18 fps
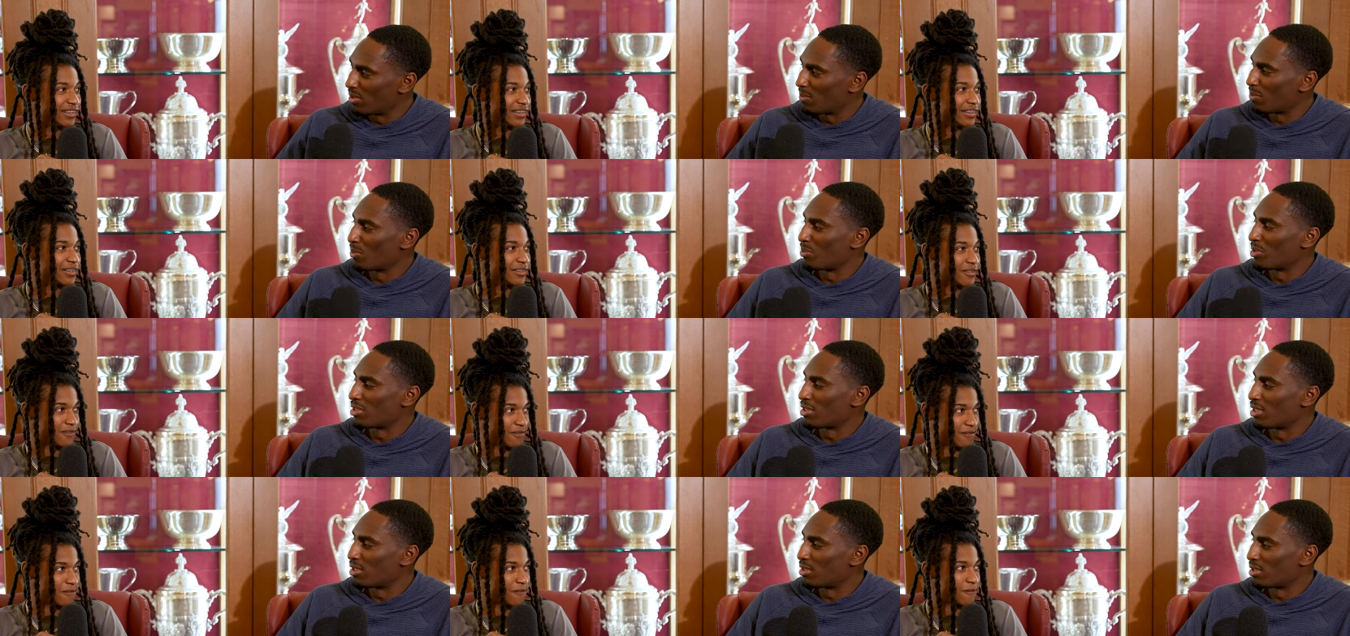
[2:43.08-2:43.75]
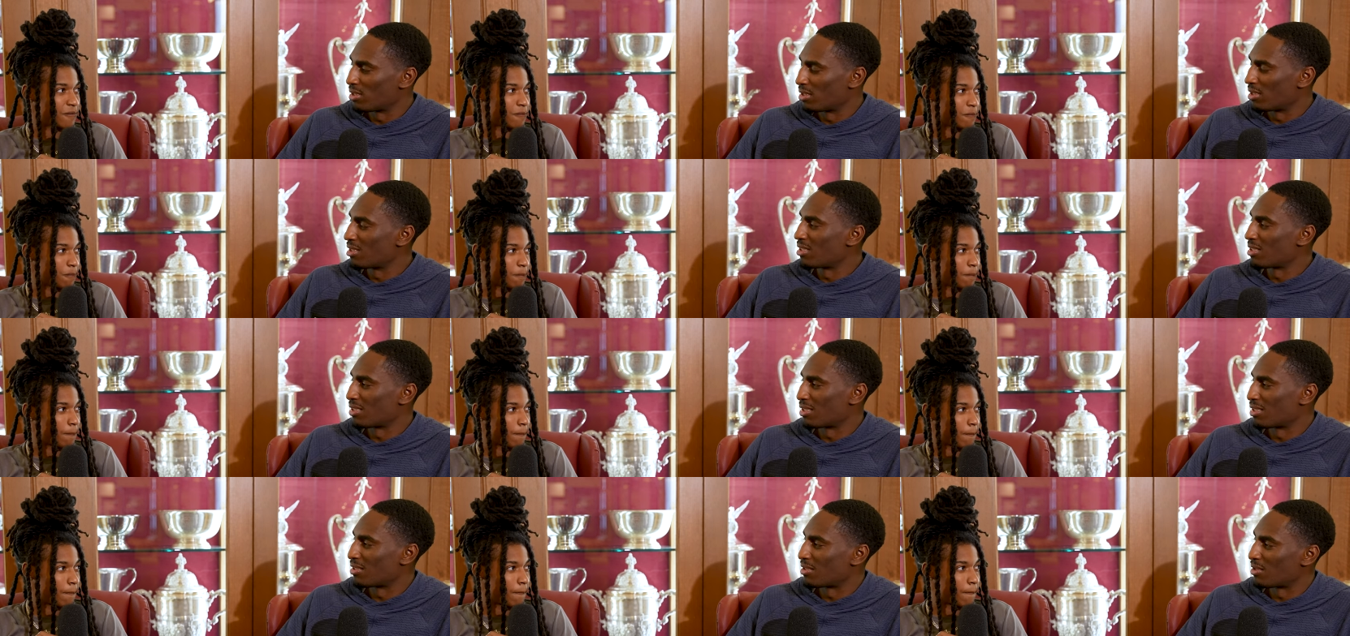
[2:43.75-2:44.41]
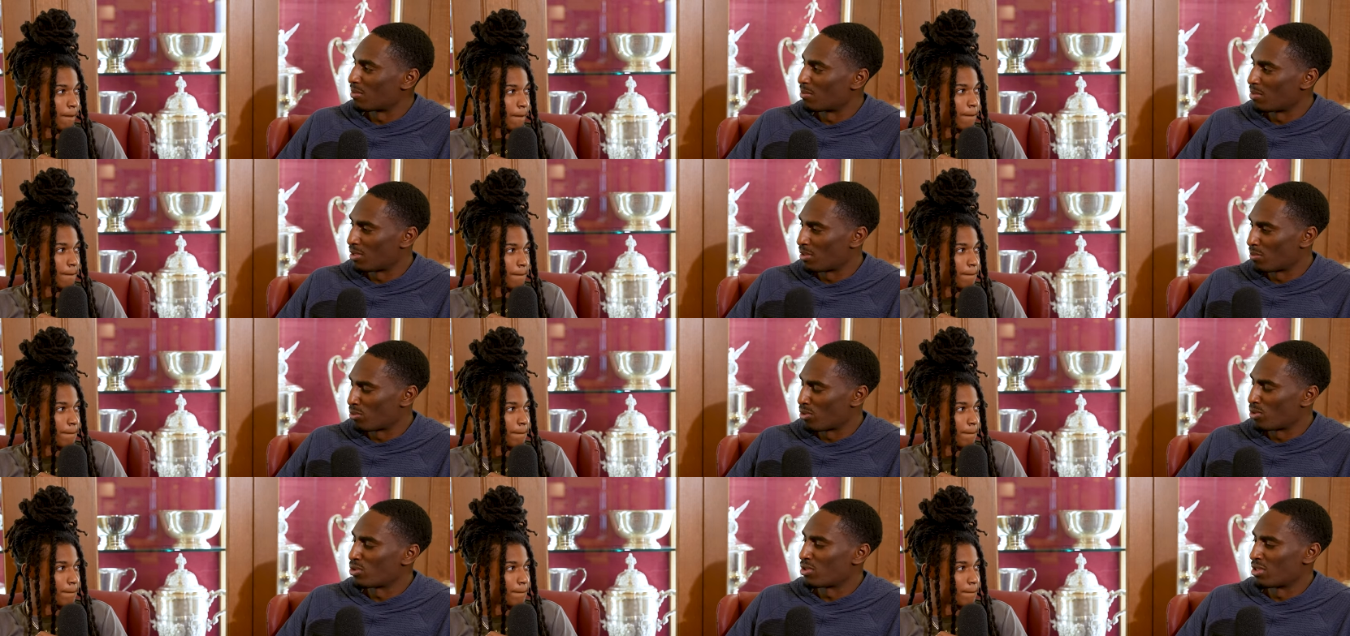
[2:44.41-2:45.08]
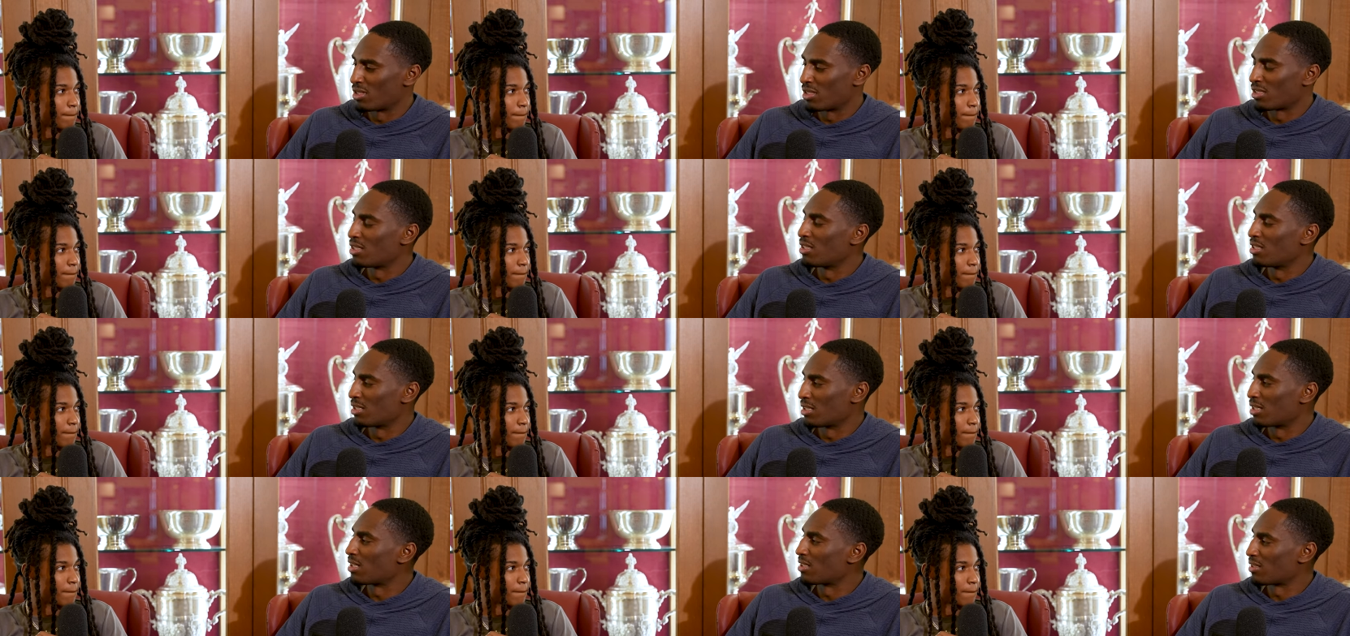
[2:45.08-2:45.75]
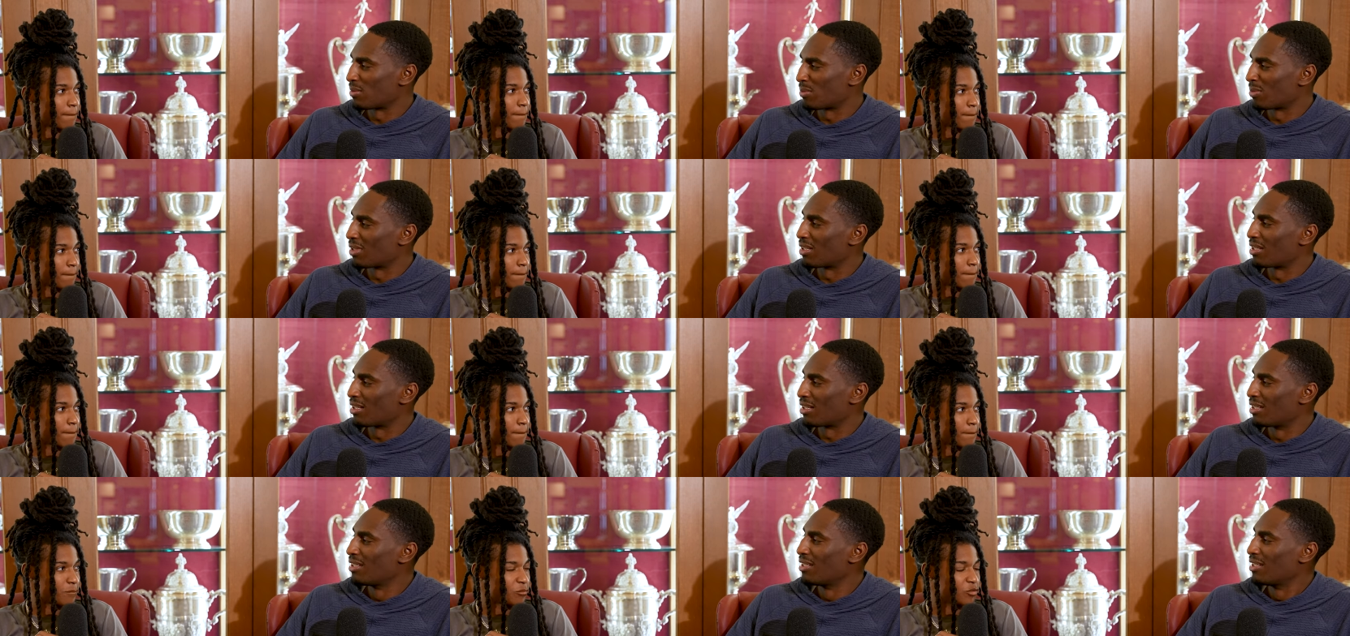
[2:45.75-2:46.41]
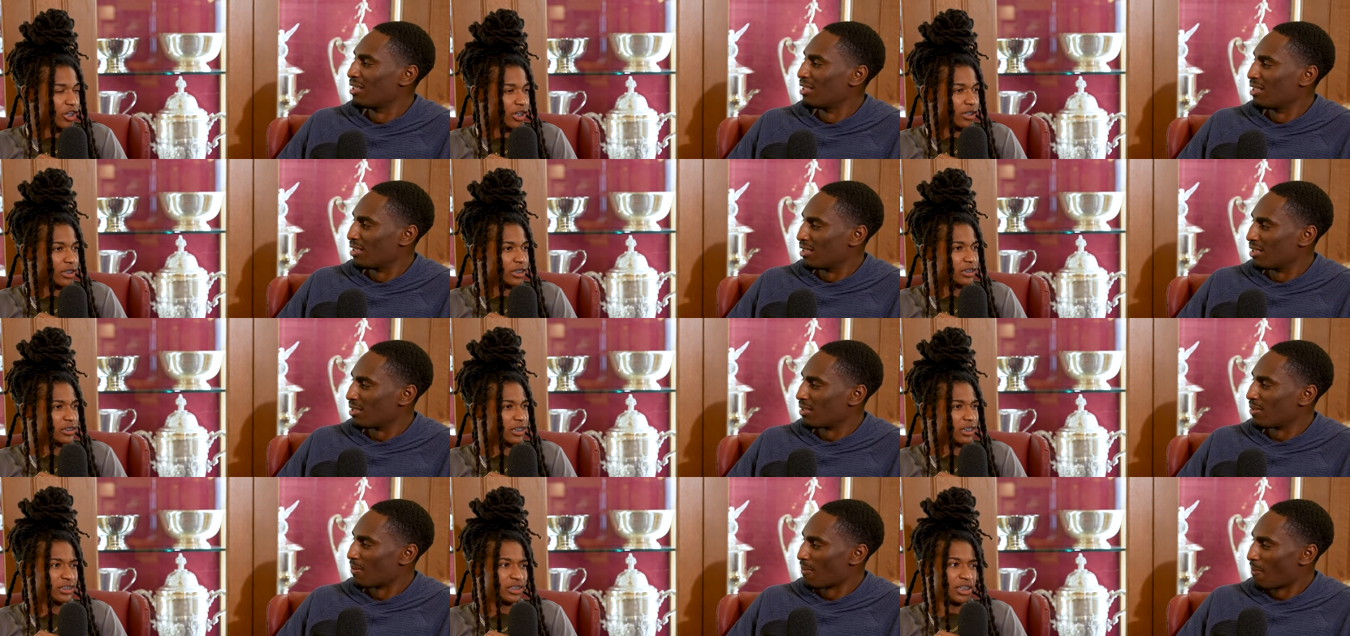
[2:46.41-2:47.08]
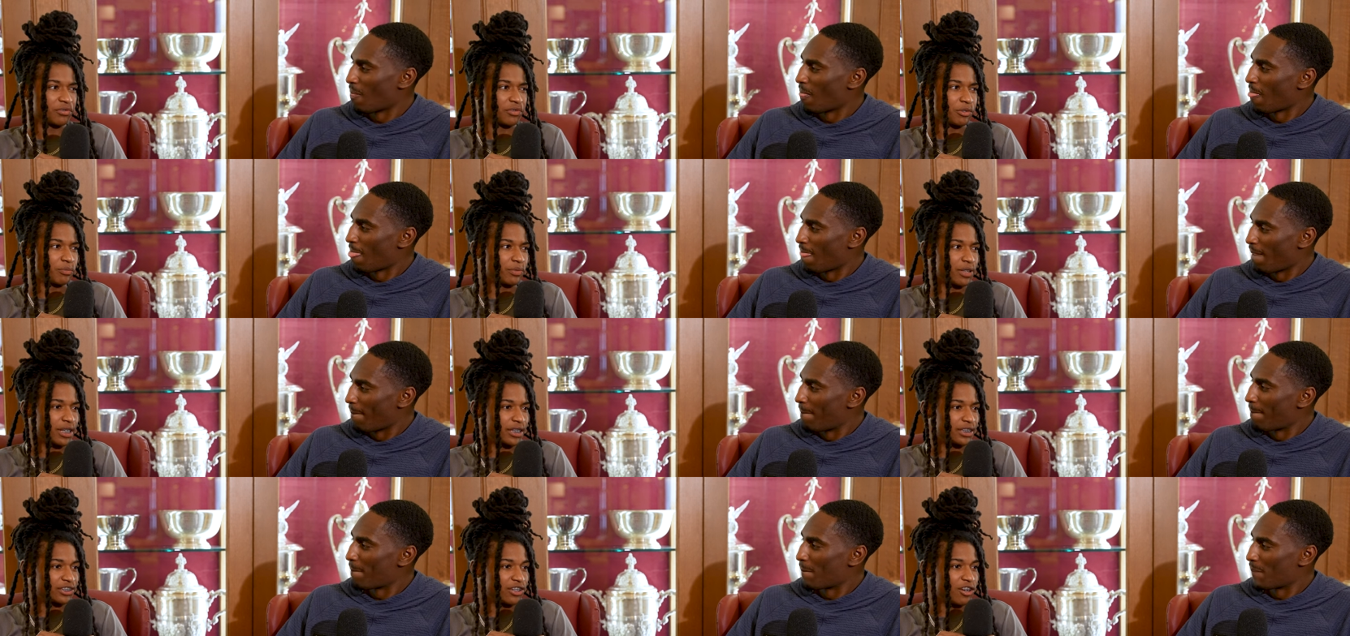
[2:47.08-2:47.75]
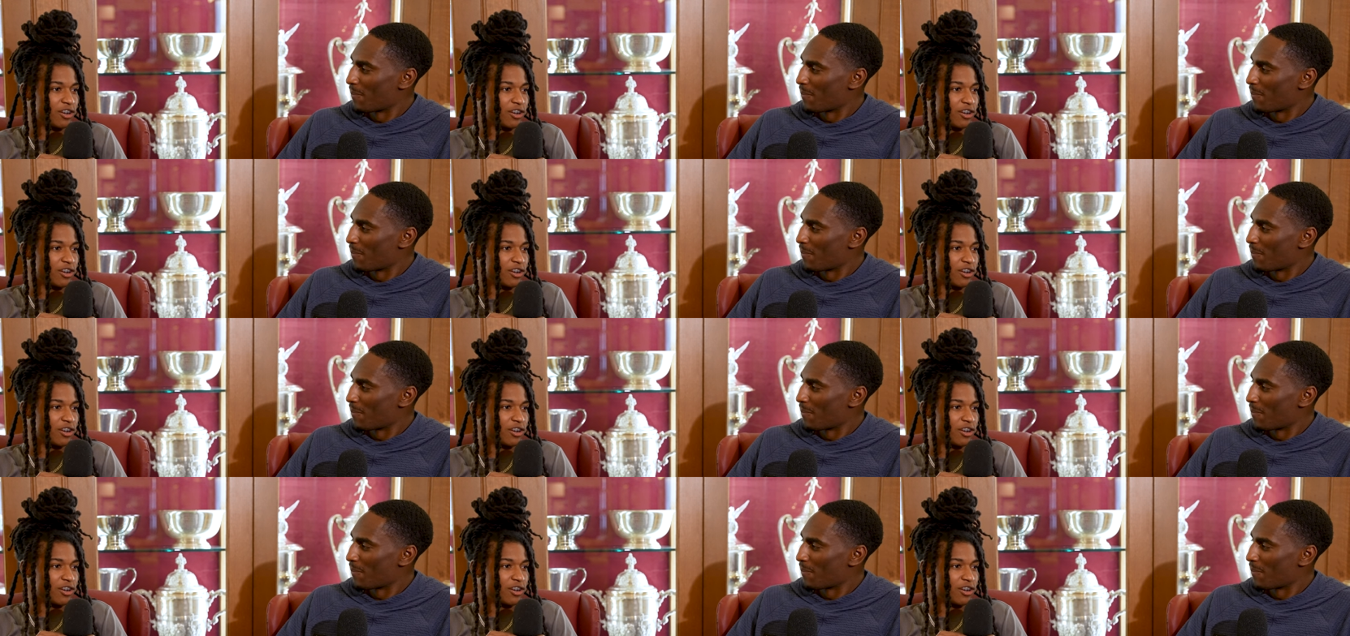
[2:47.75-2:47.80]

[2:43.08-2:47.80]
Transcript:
Speaker 1: implementation of this system and approach to the season. That's the plan. Yeah, that's, that's definitely the plan. Because